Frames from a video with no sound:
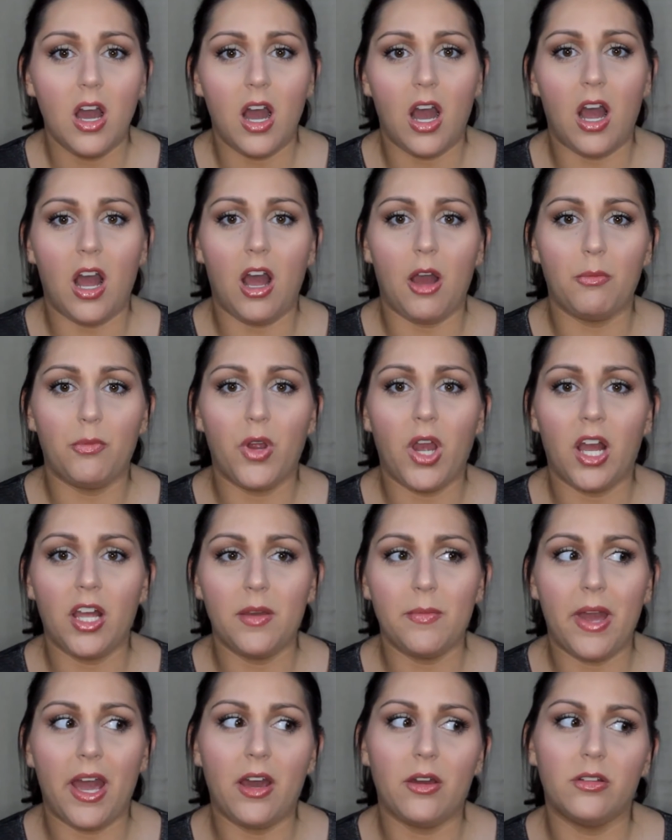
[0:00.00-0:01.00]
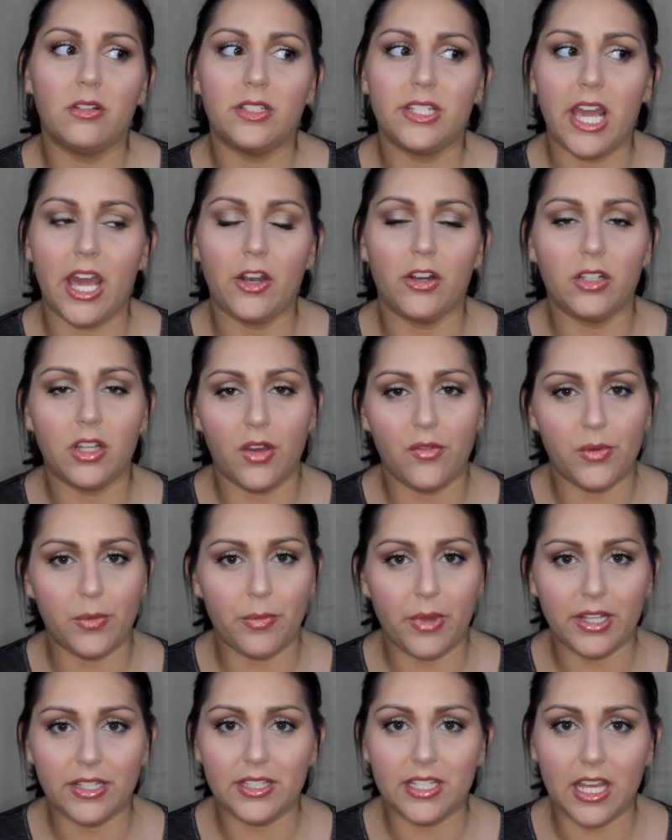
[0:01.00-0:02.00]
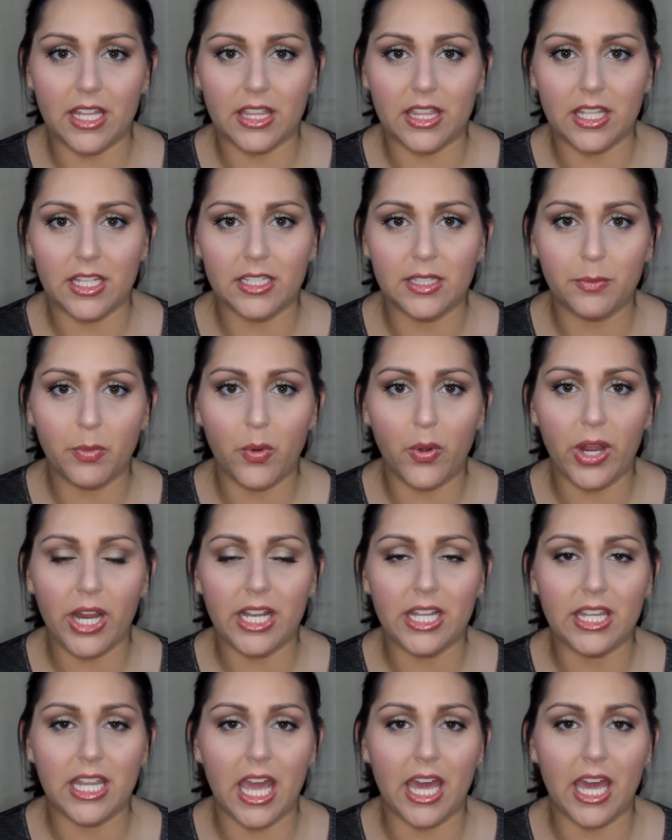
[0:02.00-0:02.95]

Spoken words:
probably about 10 or 11 months at this point,